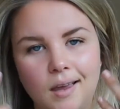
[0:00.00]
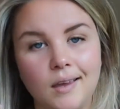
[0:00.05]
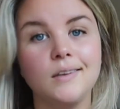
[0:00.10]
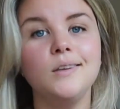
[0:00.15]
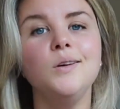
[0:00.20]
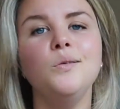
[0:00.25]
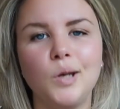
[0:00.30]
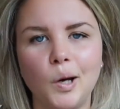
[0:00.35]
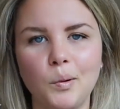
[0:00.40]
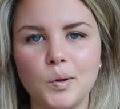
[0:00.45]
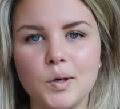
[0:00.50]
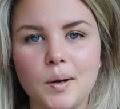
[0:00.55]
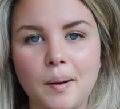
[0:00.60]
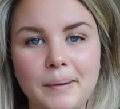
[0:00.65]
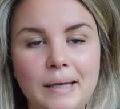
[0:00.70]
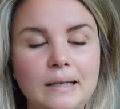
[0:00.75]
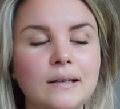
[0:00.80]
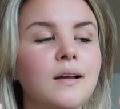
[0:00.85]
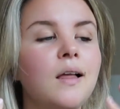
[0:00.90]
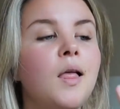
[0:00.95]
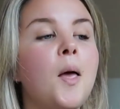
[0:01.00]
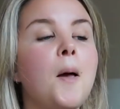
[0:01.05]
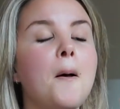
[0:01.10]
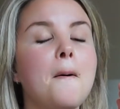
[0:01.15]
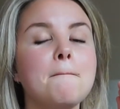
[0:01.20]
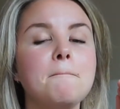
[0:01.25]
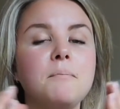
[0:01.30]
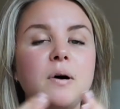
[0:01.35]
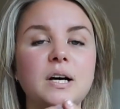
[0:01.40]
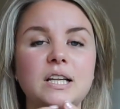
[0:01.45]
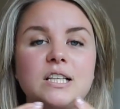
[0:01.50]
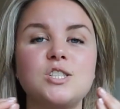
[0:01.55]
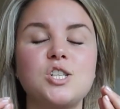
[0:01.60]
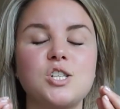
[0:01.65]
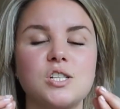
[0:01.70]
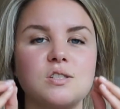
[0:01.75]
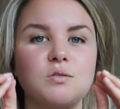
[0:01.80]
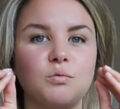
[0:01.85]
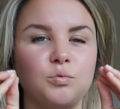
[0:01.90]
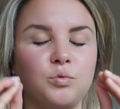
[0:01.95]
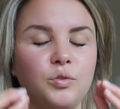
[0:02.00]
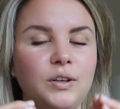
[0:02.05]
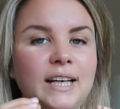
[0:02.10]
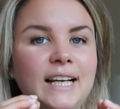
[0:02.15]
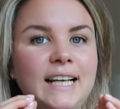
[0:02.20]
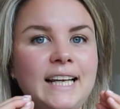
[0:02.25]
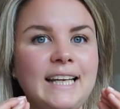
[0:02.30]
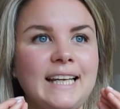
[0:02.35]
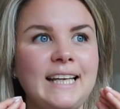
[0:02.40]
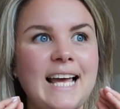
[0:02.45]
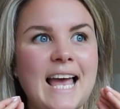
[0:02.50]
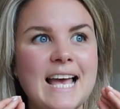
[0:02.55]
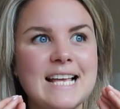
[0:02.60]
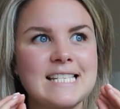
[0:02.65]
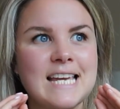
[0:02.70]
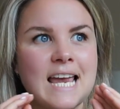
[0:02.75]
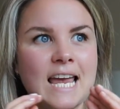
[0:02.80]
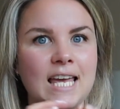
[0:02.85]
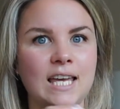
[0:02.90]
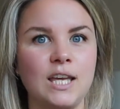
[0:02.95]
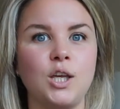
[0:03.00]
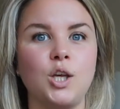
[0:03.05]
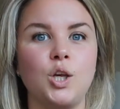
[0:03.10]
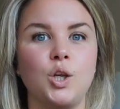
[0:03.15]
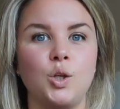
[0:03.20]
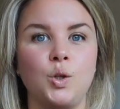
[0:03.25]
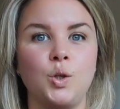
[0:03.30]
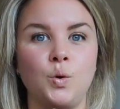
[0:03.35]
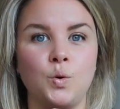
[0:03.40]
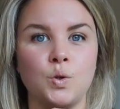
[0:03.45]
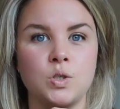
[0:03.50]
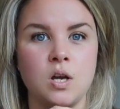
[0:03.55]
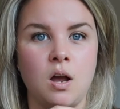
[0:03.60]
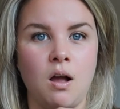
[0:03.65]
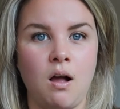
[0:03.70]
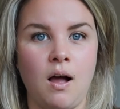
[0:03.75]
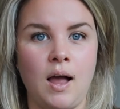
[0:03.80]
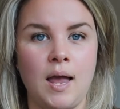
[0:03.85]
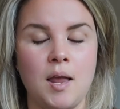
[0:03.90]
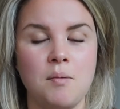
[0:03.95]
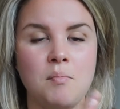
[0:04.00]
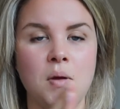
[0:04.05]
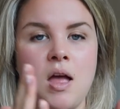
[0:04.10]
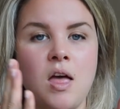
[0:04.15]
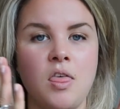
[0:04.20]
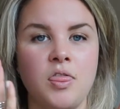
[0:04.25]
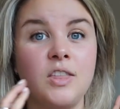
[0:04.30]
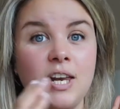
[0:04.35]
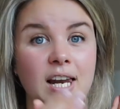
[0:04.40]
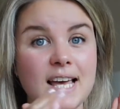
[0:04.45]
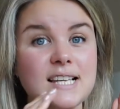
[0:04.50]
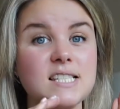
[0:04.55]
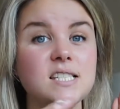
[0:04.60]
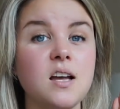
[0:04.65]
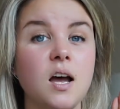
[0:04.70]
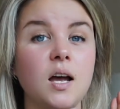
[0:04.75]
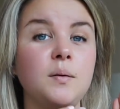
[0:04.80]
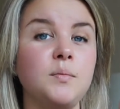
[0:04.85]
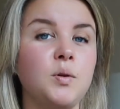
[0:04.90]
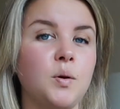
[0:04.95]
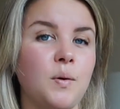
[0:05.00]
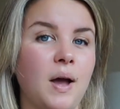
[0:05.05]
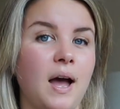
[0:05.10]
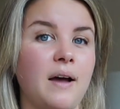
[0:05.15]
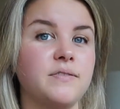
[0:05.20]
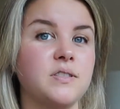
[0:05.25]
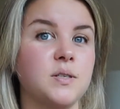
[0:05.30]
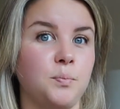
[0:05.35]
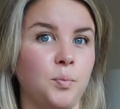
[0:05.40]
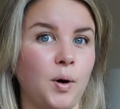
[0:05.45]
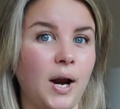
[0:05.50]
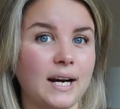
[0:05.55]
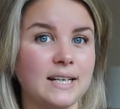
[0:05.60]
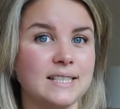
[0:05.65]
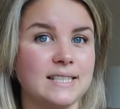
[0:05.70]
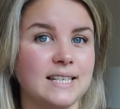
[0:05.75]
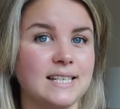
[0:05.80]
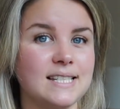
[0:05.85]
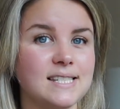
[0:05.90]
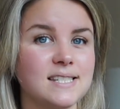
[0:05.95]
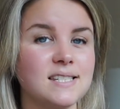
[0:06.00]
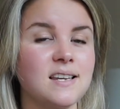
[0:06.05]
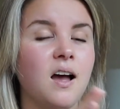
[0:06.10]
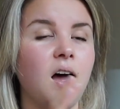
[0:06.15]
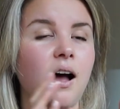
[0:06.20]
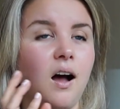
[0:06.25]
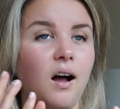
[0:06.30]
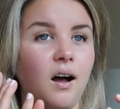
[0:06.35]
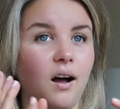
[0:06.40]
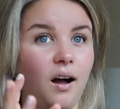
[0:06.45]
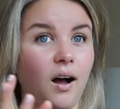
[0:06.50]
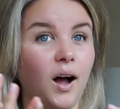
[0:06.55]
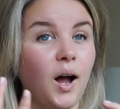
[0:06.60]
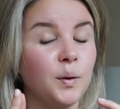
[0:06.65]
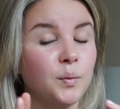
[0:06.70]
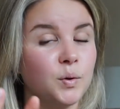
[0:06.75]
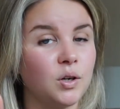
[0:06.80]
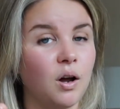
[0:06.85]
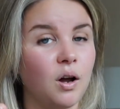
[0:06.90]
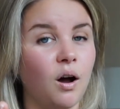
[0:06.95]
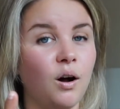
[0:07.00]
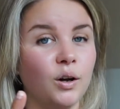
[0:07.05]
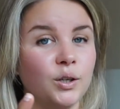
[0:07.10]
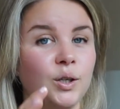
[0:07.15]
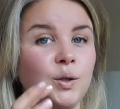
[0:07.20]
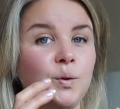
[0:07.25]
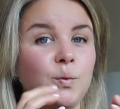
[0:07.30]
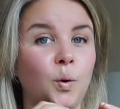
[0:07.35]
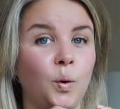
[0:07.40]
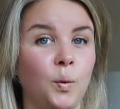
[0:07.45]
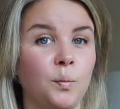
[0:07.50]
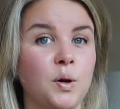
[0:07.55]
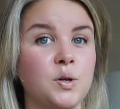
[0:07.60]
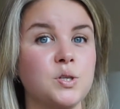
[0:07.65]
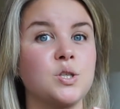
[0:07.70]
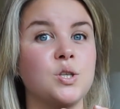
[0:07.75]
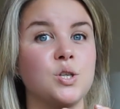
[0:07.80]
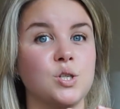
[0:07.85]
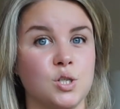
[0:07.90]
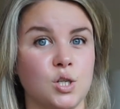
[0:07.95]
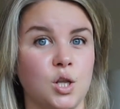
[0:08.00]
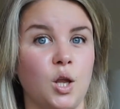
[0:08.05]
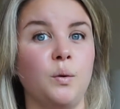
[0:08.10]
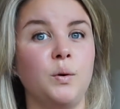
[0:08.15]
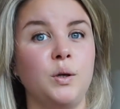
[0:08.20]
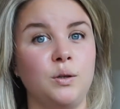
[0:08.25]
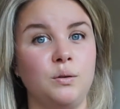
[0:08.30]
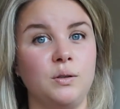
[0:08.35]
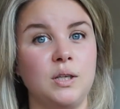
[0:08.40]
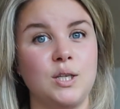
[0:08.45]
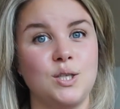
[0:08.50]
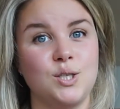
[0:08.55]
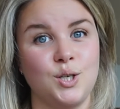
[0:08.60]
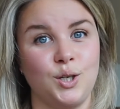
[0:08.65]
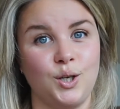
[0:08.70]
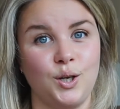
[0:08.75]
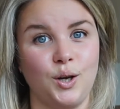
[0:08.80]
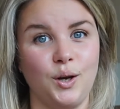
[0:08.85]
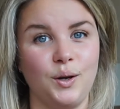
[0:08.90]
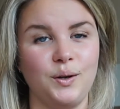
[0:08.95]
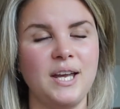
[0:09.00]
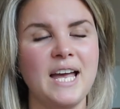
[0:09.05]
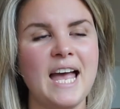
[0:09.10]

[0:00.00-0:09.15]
You know what I mean. But just really take your time. The less time you have to practice, I would argue almost the slower you need to go.